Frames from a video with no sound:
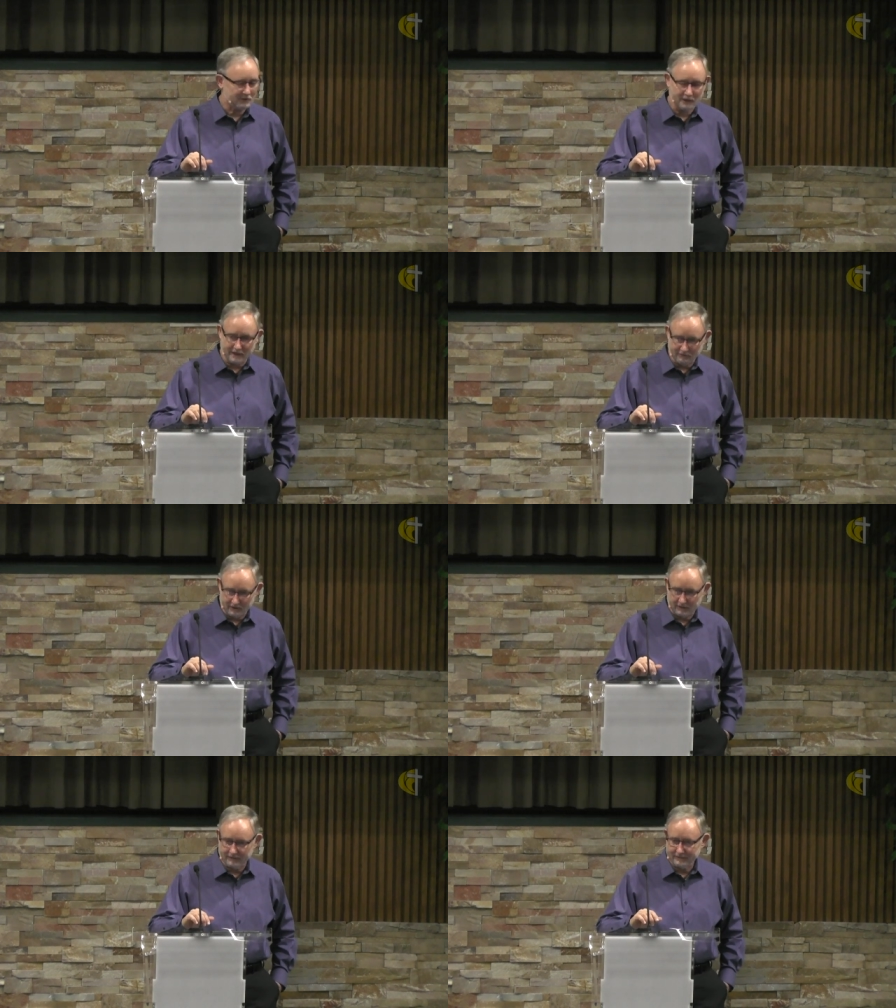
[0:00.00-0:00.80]
forgive
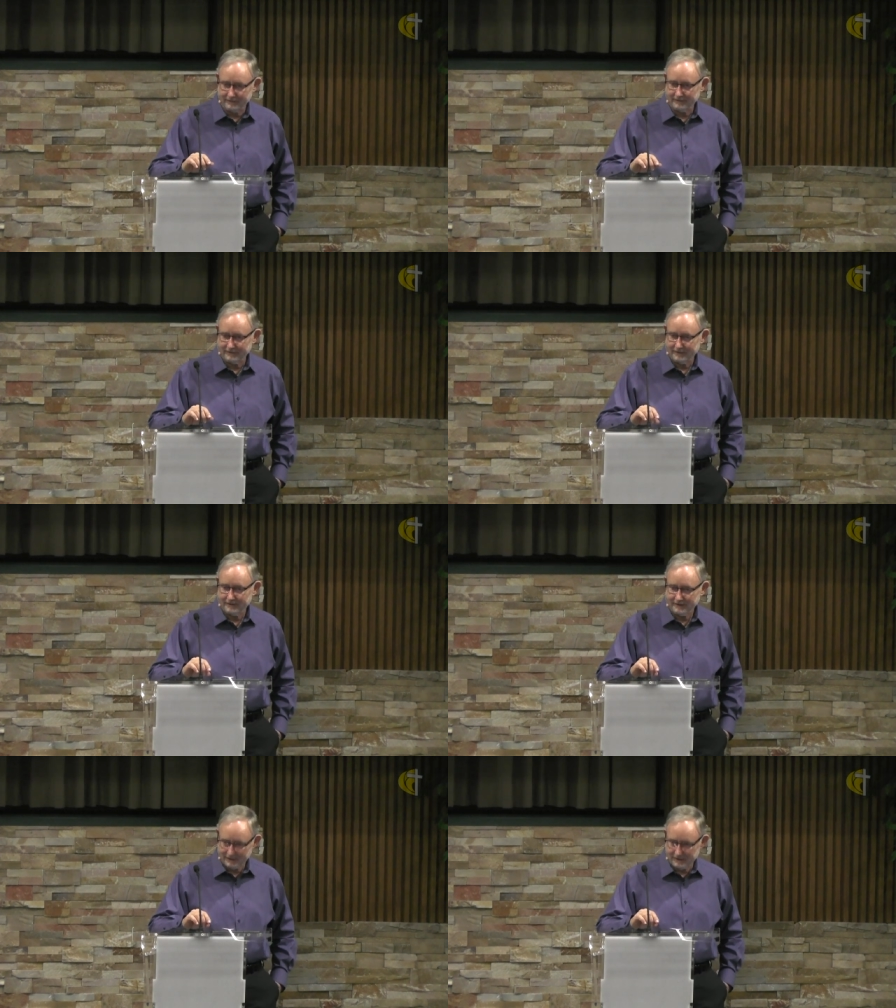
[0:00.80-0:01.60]
it
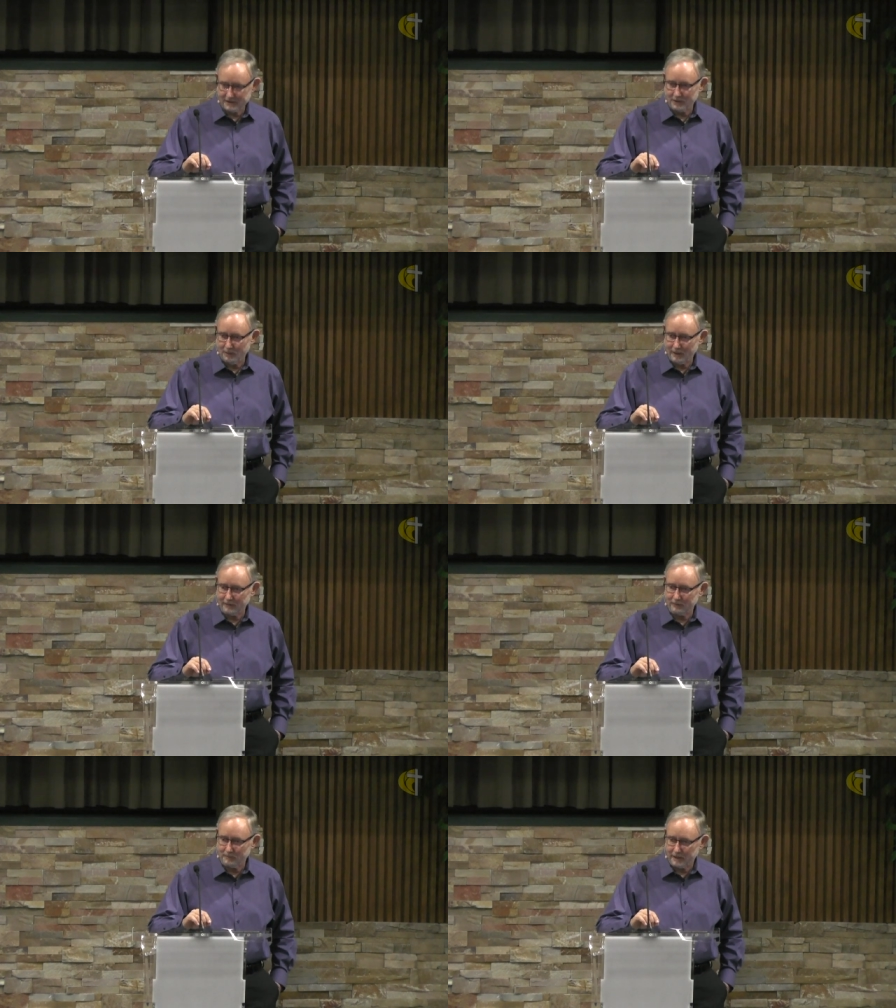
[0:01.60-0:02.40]
and let's go on
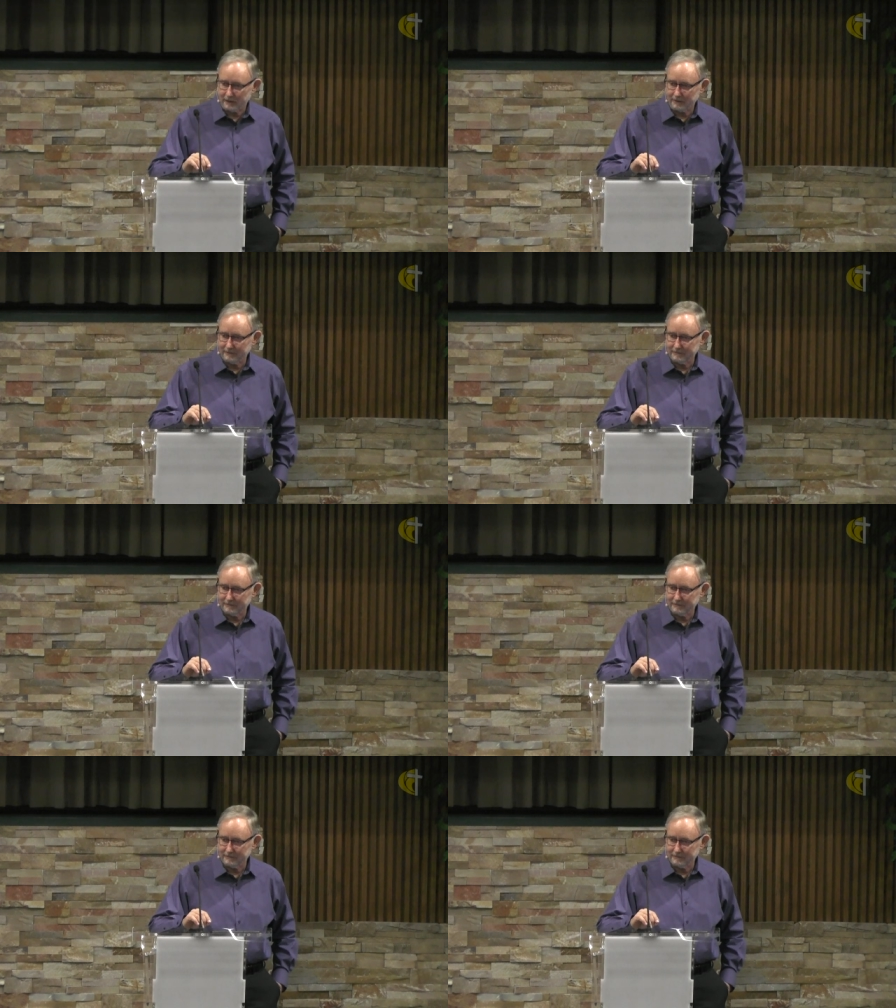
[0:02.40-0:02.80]
from here.